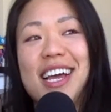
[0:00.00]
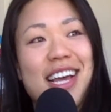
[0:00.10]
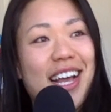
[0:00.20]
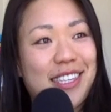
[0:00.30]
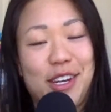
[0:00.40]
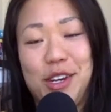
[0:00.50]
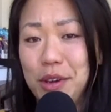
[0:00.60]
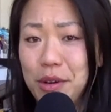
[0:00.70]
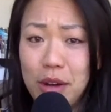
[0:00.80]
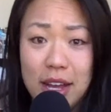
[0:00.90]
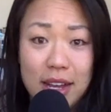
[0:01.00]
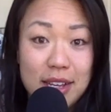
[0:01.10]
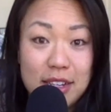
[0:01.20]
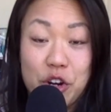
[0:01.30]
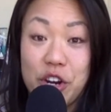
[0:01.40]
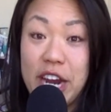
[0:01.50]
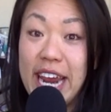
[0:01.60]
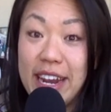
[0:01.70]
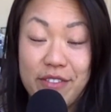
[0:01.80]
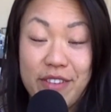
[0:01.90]
It's a new
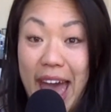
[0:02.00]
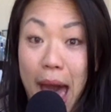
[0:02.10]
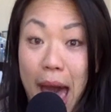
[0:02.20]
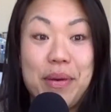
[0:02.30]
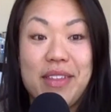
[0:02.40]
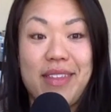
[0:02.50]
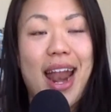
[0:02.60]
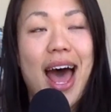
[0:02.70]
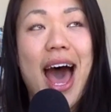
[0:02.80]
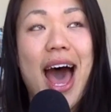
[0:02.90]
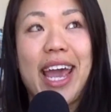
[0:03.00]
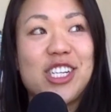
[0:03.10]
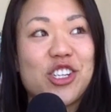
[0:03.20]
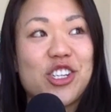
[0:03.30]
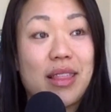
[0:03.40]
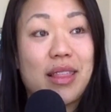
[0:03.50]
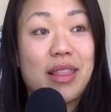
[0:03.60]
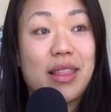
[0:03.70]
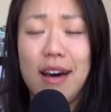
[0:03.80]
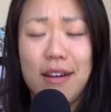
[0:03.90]
creative app that I just
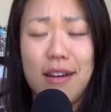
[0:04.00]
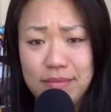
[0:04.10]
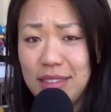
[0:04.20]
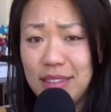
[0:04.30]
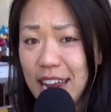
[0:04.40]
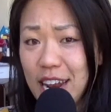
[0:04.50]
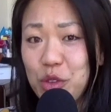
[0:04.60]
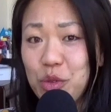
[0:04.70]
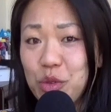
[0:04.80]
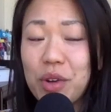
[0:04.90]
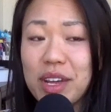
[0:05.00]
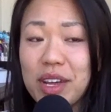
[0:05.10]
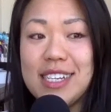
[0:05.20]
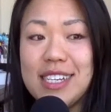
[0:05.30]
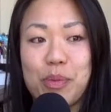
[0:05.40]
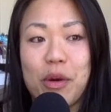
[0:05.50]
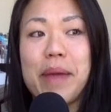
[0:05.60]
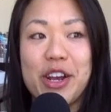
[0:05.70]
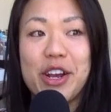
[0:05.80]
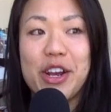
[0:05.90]
love. And it's really spurred
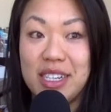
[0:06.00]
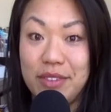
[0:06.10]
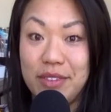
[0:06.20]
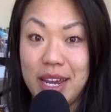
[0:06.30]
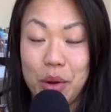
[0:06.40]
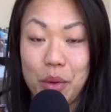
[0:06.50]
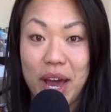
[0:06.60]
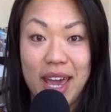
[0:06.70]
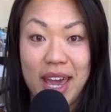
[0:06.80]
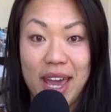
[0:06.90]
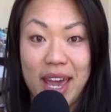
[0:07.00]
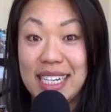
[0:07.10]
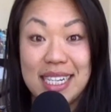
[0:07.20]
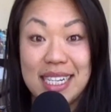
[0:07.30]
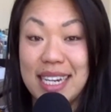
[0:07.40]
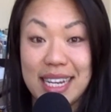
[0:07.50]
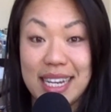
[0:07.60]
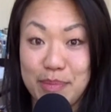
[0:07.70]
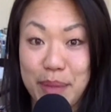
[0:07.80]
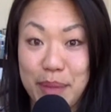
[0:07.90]
my creativity in a way that I didn't
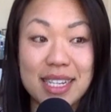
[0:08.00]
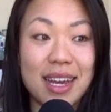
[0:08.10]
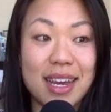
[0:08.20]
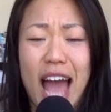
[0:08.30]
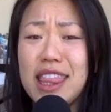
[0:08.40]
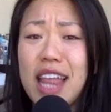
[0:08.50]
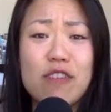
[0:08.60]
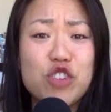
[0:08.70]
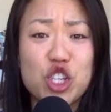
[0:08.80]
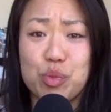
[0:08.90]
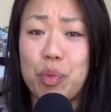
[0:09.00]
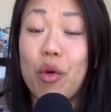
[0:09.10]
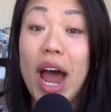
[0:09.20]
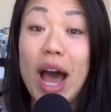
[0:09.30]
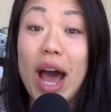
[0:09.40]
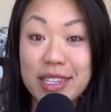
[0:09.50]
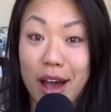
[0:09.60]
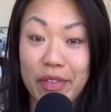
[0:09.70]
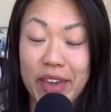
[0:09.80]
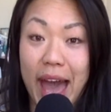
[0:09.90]
expect. I love just browsing
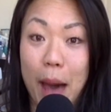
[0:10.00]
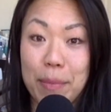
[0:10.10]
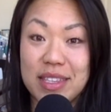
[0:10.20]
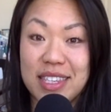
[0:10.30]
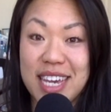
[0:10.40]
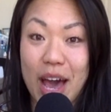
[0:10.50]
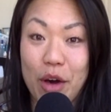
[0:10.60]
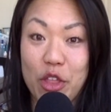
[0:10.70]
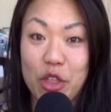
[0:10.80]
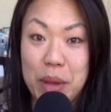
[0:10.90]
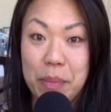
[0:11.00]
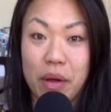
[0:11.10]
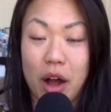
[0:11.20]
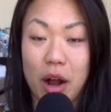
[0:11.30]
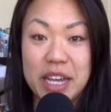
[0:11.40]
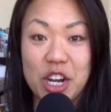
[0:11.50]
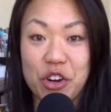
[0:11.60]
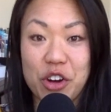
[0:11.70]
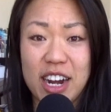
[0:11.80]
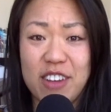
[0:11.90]
on the app and seeing how other people are being
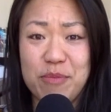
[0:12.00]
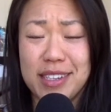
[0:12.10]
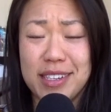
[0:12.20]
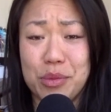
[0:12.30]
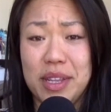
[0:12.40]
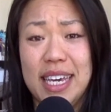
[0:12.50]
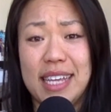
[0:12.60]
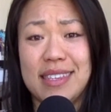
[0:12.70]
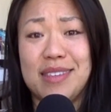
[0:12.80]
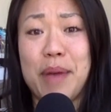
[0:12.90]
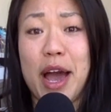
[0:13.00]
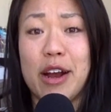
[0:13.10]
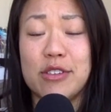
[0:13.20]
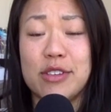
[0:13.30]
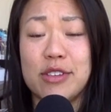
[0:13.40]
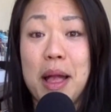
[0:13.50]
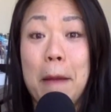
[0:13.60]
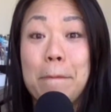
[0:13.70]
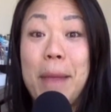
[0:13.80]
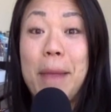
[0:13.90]
creative because it really inspires
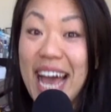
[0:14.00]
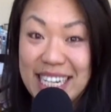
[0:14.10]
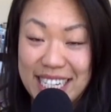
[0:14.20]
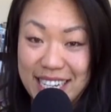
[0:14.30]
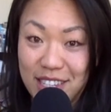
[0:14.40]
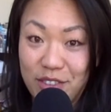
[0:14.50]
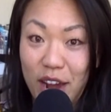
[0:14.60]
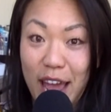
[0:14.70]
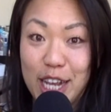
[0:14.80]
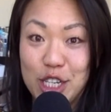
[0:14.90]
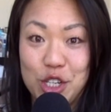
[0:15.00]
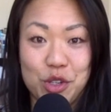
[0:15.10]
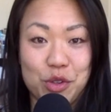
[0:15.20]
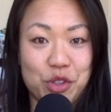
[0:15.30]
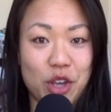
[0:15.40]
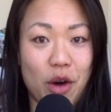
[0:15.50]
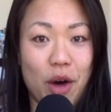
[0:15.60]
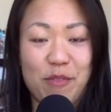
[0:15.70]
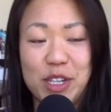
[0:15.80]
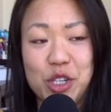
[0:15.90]
my ideas of what I could do. So
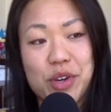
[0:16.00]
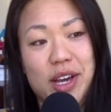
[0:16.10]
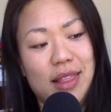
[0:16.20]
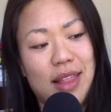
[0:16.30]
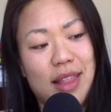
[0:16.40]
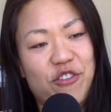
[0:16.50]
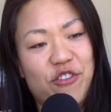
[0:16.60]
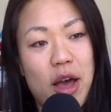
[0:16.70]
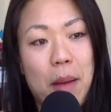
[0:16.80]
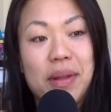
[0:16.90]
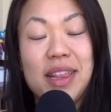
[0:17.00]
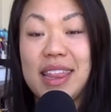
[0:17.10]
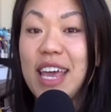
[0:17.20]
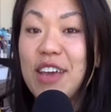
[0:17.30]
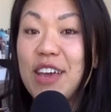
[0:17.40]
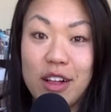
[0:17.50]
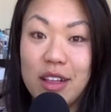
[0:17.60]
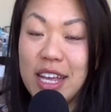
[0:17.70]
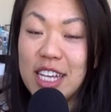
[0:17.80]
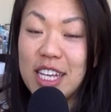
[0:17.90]
I've been doing a lot of
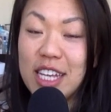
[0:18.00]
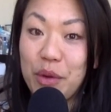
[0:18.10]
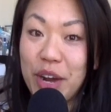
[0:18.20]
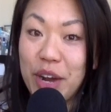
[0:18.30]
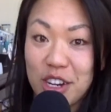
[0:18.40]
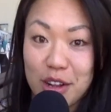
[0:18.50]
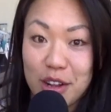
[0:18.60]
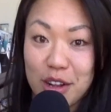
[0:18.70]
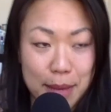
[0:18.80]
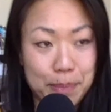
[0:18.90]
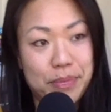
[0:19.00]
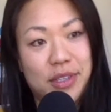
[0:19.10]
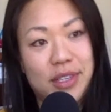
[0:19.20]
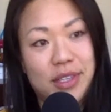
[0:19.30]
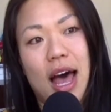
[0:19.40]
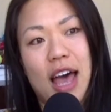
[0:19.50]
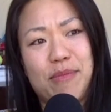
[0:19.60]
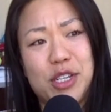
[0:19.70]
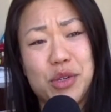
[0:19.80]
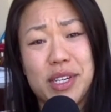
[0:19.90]
playful, inspirational tips. I've
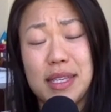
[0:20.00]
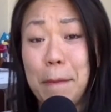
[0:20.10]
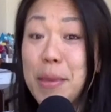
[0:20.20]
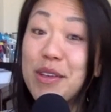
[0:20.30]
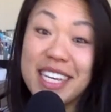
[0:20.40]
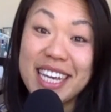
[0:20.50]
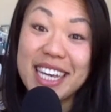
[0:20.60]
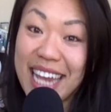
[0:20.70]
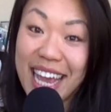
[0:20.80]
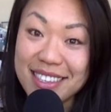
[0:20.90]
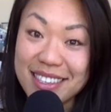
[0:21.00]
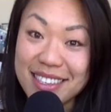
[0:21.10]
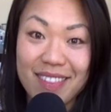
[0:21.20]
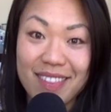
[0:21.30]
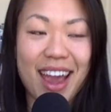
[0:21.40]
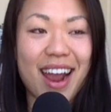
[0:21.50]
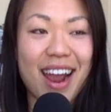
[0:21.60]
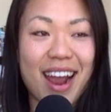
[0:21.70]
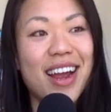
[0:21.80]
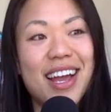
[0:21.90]
been doing some music and dance on
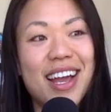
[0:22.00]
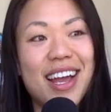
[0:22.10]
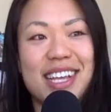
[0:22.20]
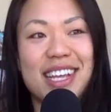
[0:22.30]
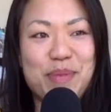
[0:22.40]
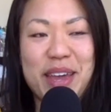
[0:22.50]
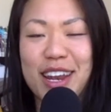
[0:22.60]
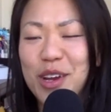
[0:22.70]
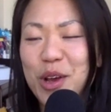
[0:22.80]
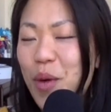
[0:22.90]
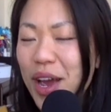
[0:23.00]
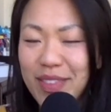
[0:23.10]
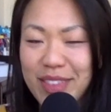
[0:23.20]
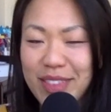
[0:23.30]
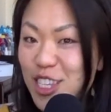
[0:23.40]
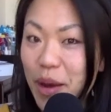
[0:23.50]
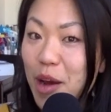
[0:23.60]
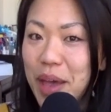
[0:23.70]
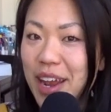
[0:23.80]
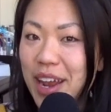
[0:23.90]
there. It's been quite the
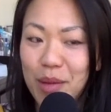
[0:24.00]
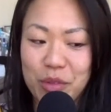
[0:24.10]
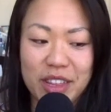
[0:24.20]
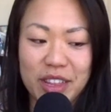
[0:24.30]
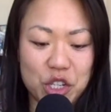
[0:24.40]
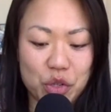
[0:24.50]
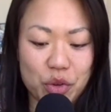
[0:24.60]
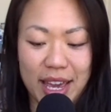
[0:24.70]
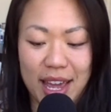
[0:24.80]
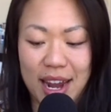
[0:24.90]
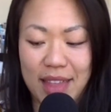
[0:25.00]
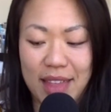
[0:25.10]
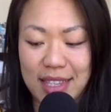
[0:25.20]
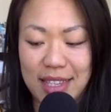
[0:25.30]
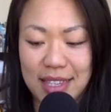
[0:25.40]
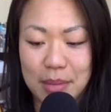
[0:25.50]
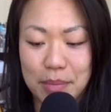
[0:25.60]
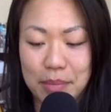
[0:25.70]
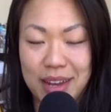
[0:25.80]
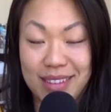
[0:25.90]
experiment. I'm really enjoying it, and that's
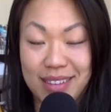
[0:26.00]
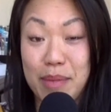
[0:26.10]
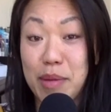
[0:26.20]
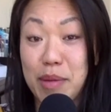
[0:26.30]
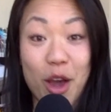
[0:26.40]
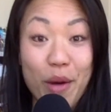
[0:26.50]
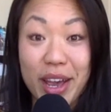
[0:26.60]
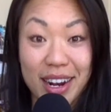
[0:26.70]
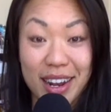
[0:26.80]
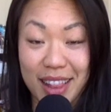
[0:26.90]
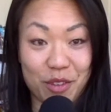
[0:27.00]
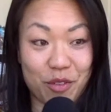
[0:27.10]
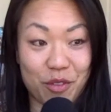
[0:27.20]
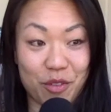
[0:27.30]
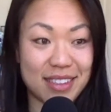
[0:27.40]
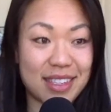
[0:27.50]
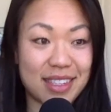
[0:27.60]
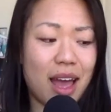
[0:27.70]
been keeping me going in a lot of ways.